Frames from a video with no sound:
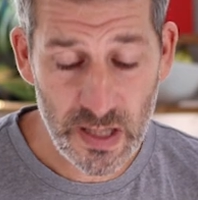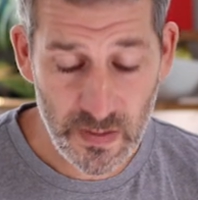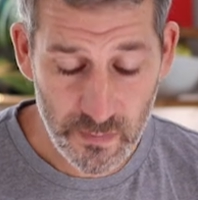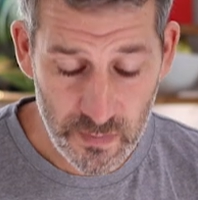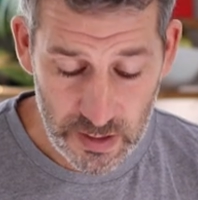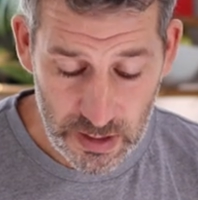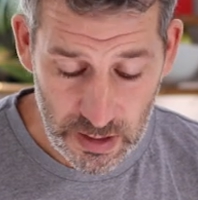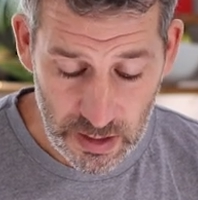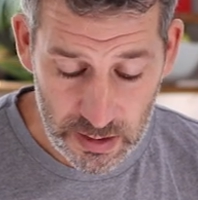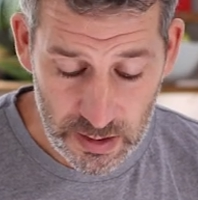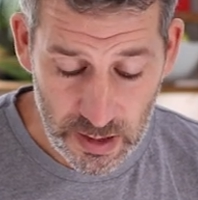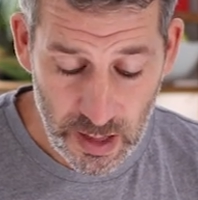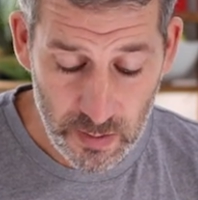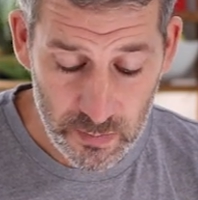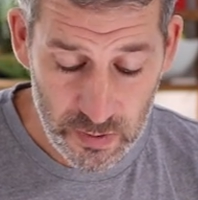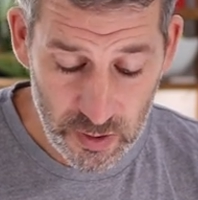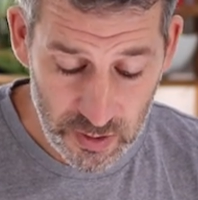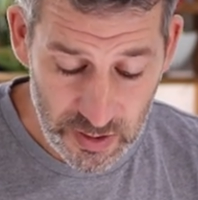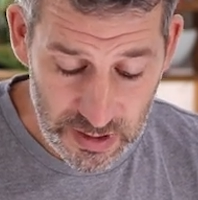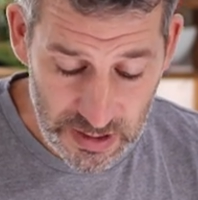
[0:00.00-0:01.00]
sevens at a
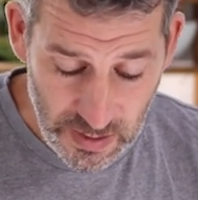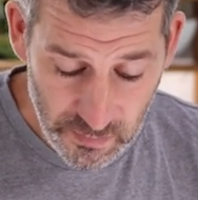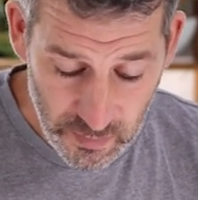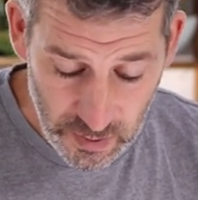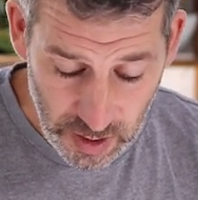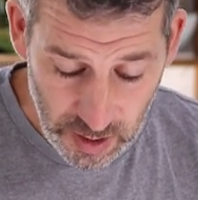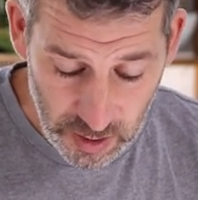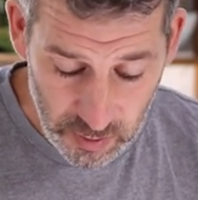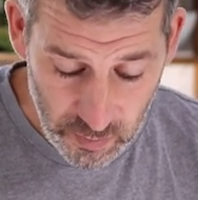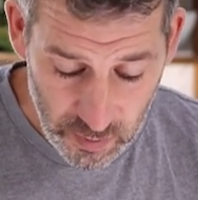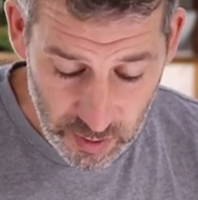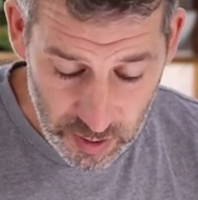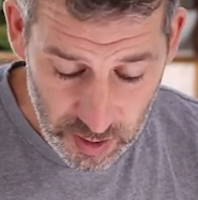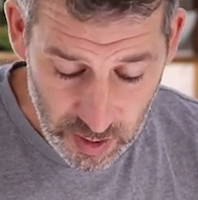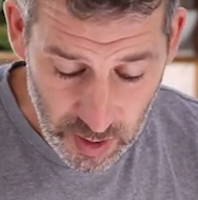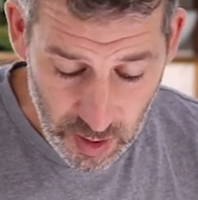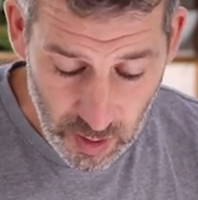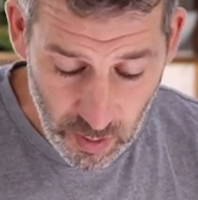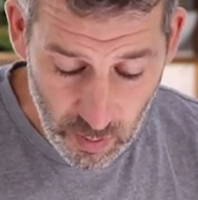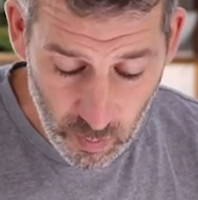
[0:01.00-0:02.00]
time. So 700,
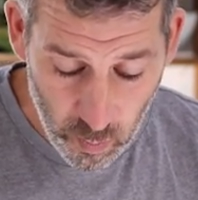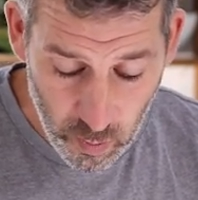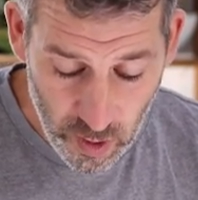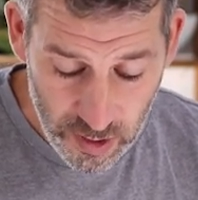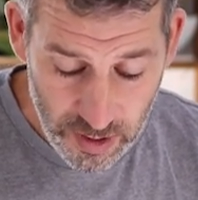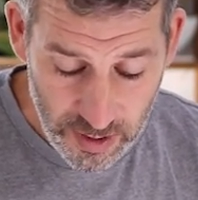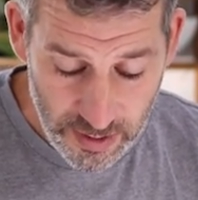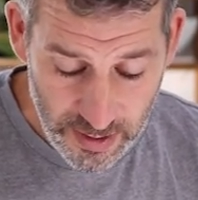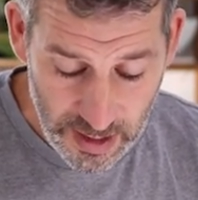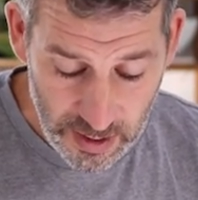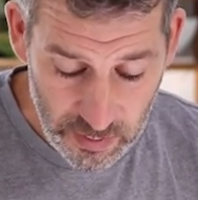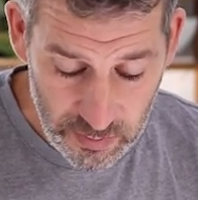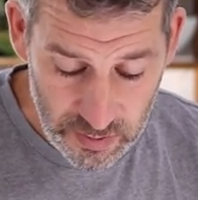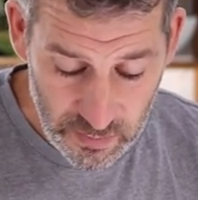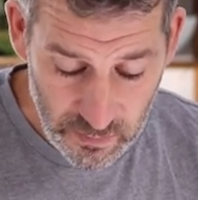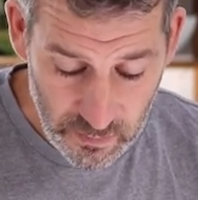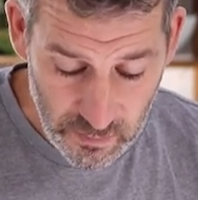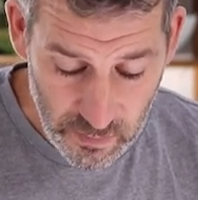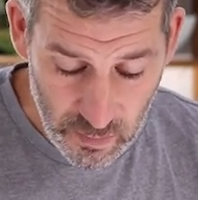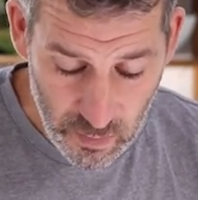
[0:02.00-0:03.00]

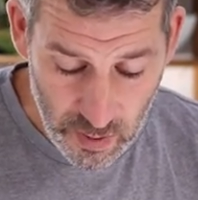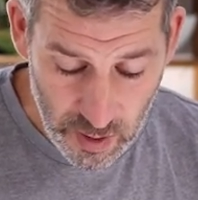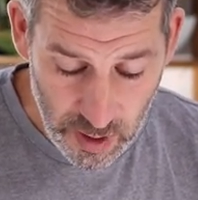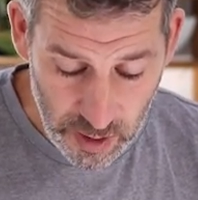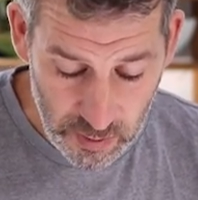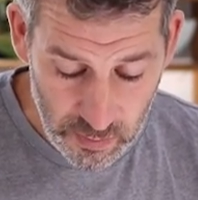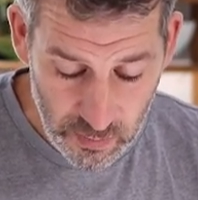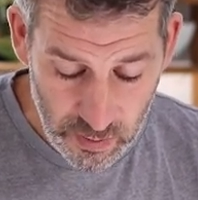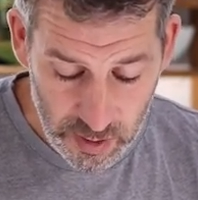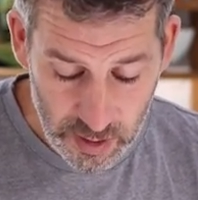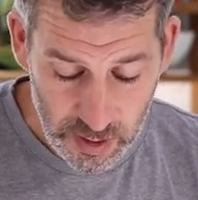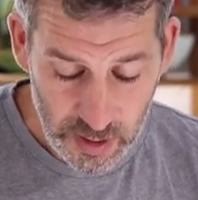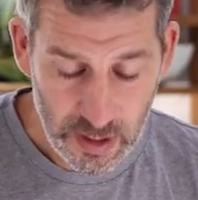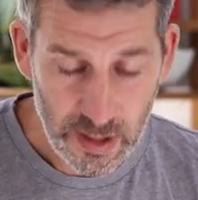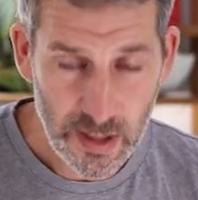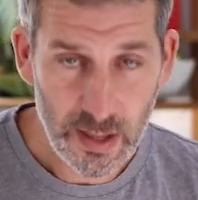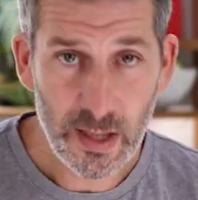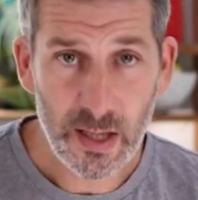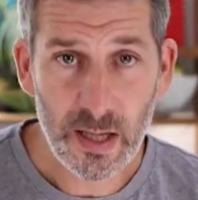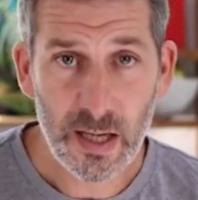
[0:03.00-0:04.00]
1,400,
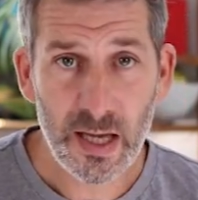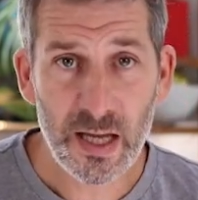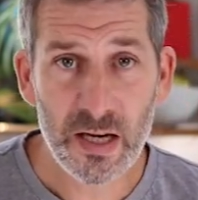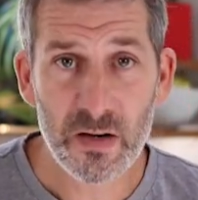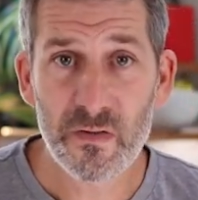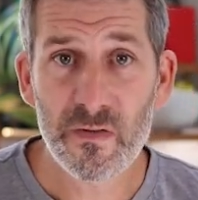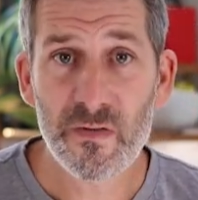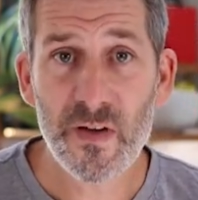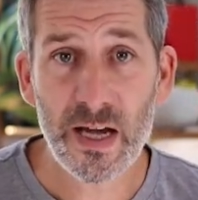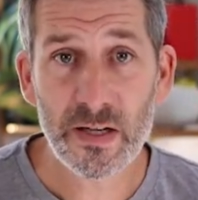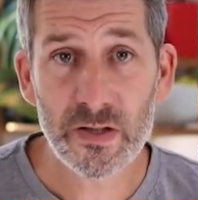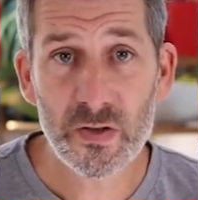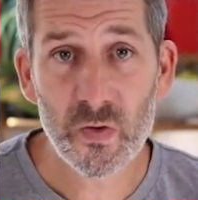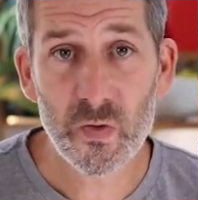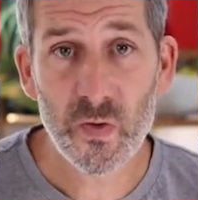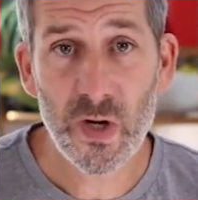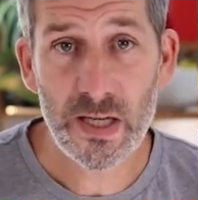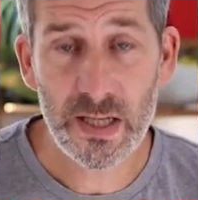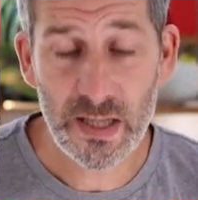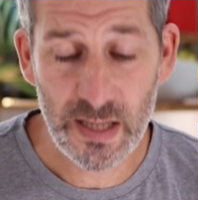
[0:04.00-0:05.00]
in fact,
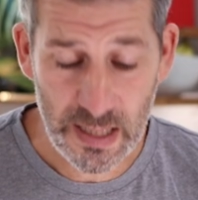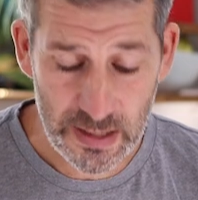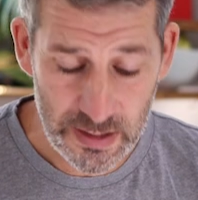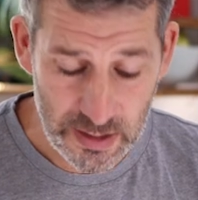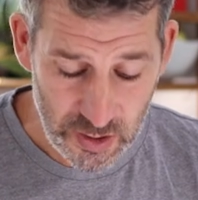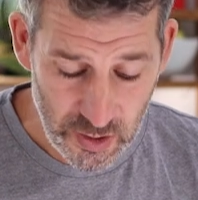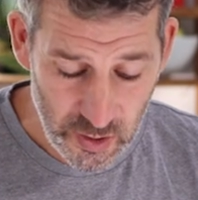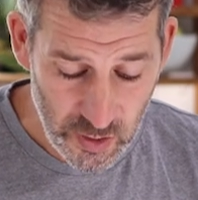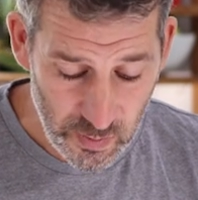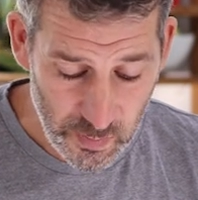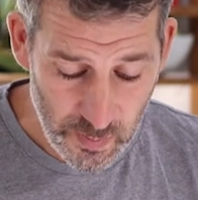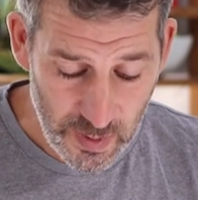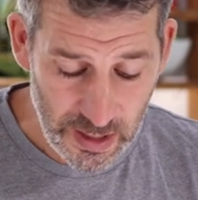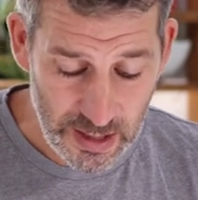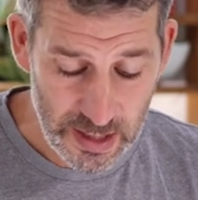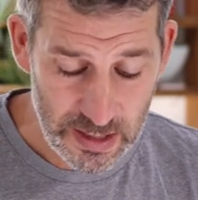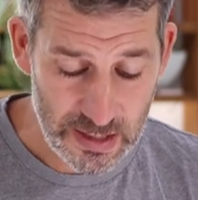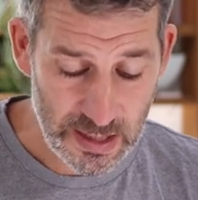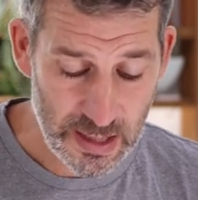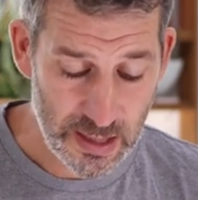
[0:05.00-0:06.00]
already that's too
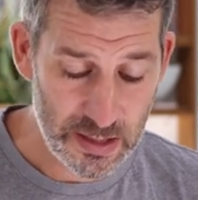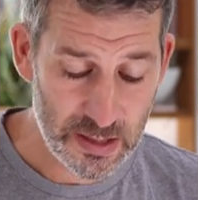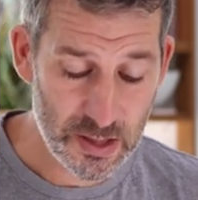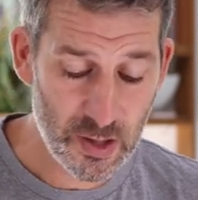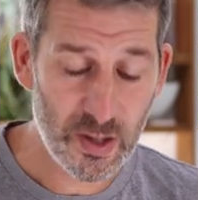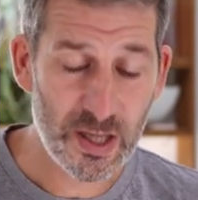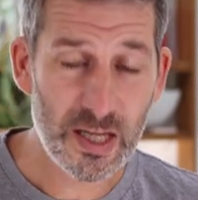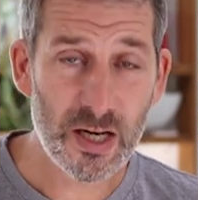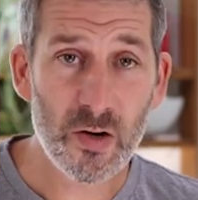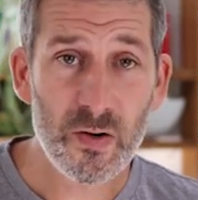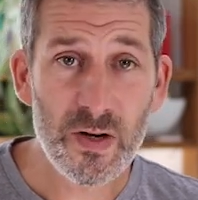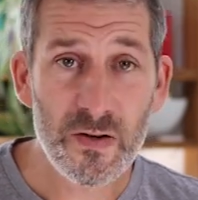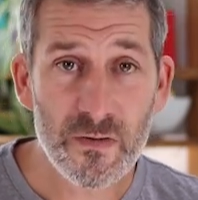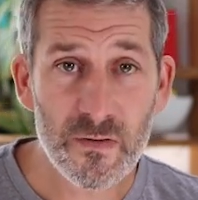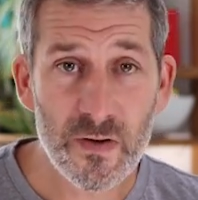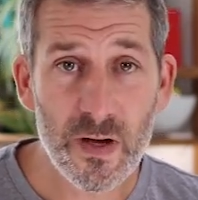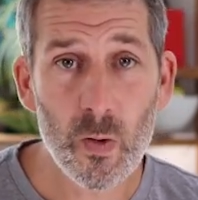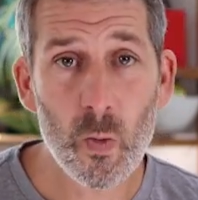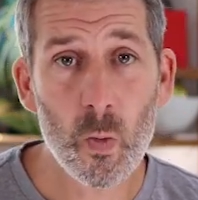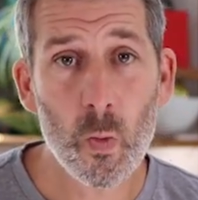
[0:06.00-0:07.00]
big, is it? So I can only
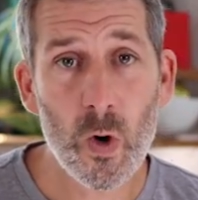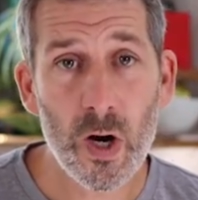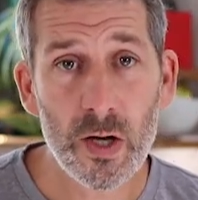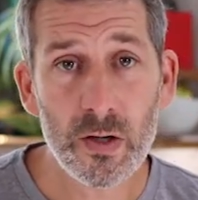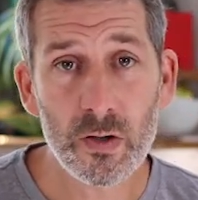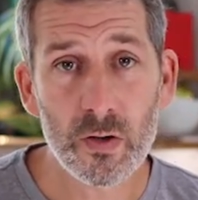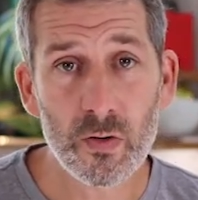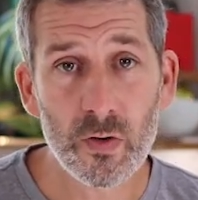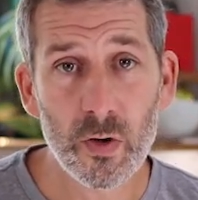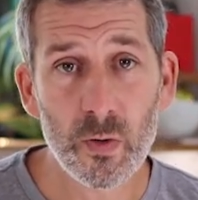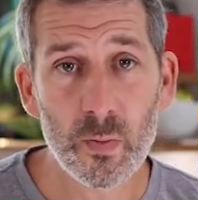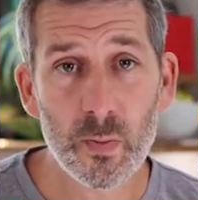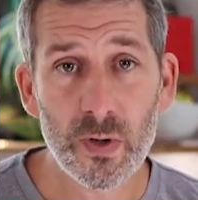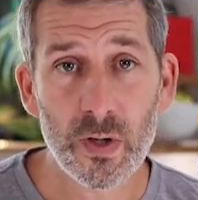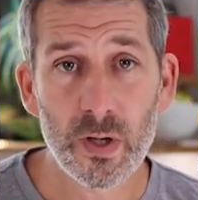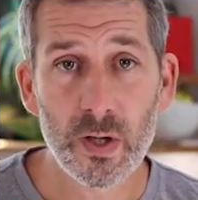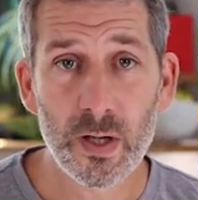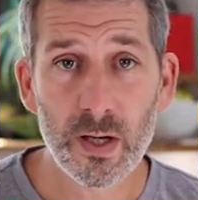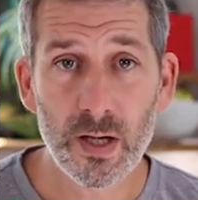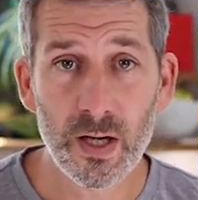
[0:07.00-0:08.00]
fit one group
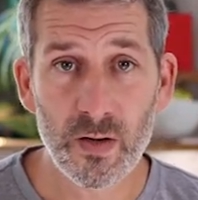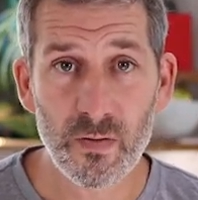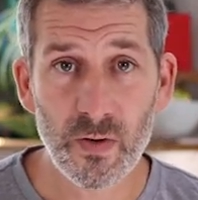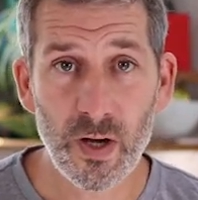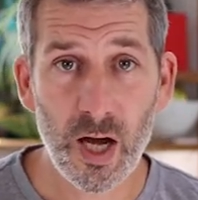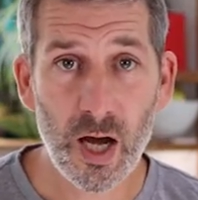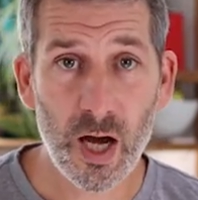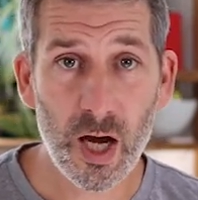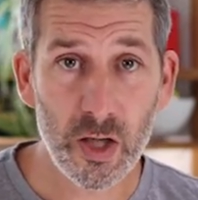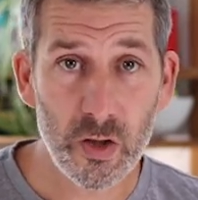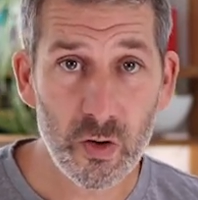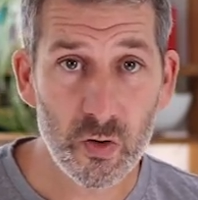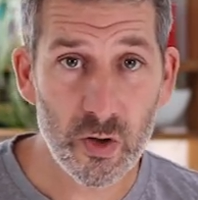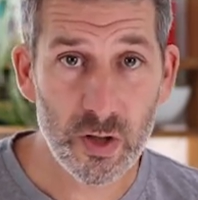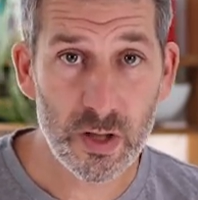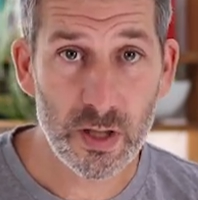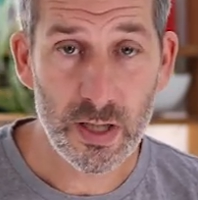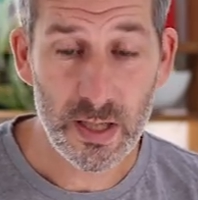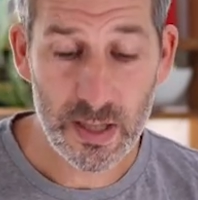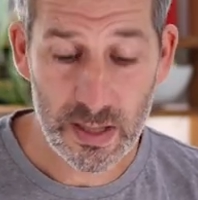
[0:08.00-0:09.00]
of
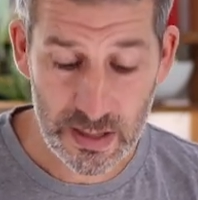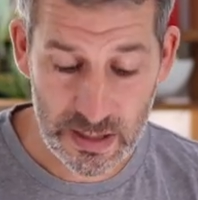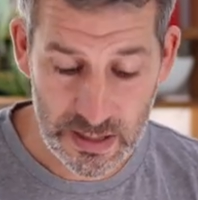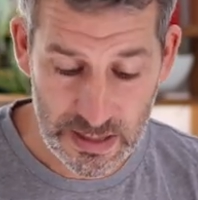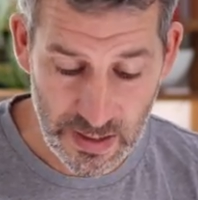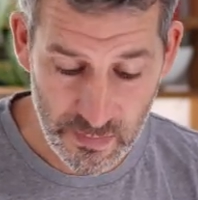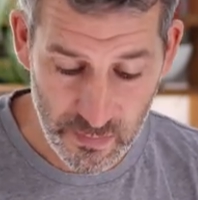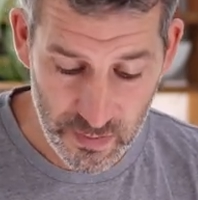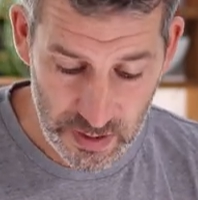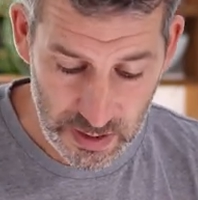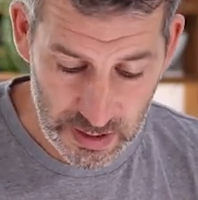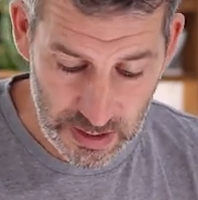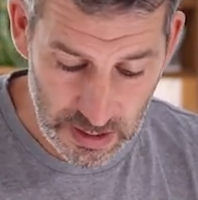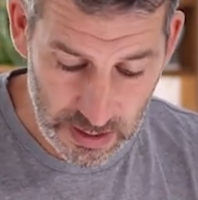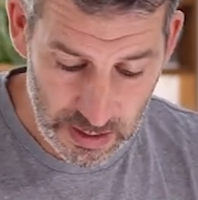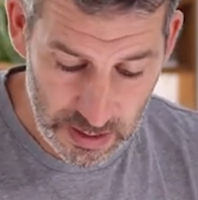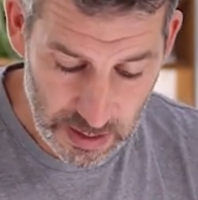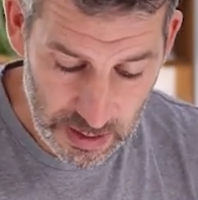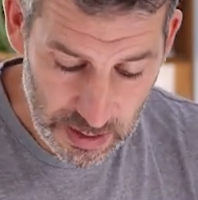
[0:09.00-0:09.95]
100 sevens in.